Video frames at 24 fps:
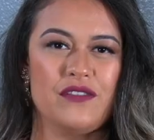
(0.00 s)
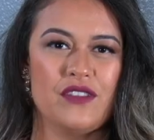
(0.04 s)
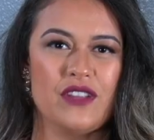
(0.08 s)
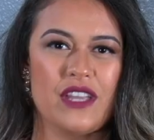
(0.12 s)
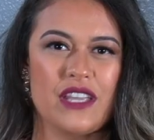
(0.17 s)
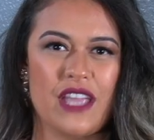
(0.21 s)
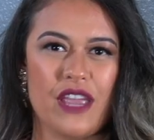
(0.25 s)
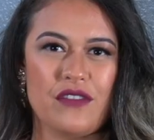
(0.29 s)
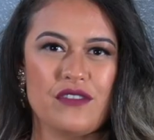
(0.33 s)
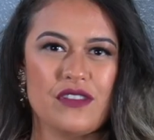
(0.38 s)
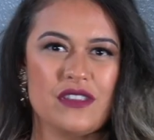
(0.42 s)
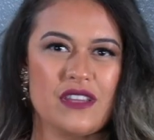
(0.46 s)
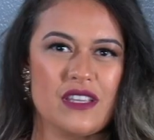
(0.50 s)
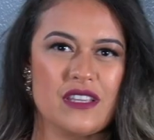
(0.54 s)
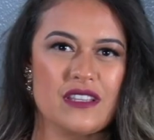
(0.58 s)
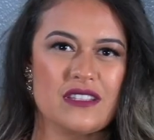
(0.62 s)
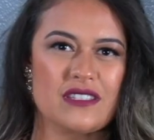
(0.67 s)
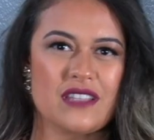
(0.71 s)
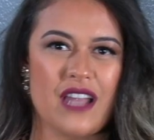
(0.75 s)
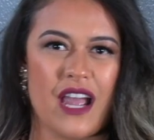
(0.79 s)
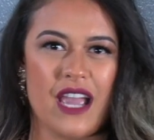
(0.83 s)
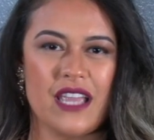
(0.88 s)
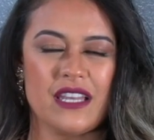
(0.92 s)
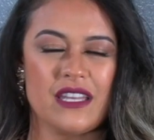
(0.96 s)
I feel like everything
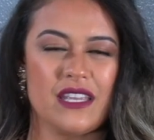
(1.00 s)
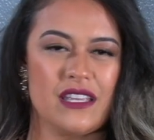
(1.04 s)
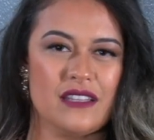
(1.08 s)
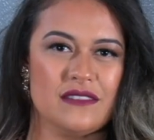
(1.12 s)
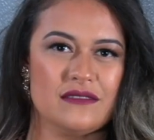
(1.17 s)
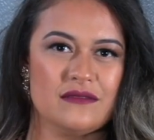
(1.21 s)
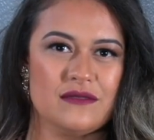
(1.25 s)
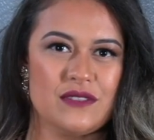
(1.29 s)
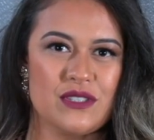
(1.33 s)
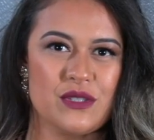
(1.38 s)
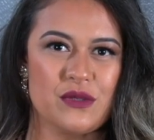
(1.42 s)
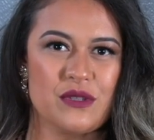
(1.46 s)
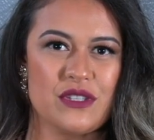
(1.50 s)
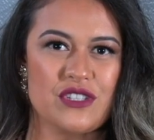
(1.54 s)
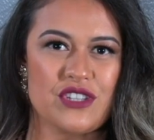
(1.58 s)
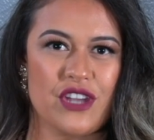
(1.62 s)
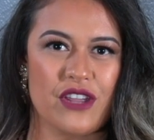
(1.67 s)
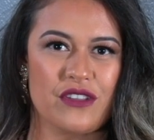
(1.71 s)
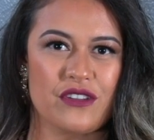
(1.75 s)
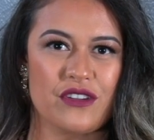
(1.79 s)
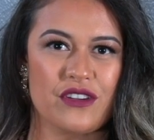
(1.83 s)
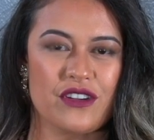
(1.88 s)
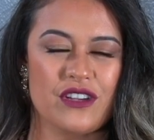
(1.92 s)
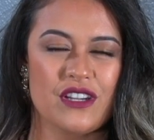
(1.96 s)
is tied in to each
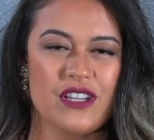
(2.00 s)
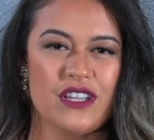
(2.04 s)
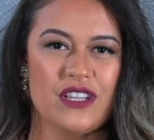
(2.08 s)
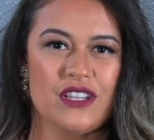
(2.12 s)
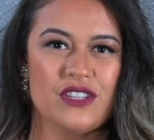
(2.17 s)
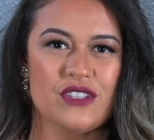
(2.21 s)
other.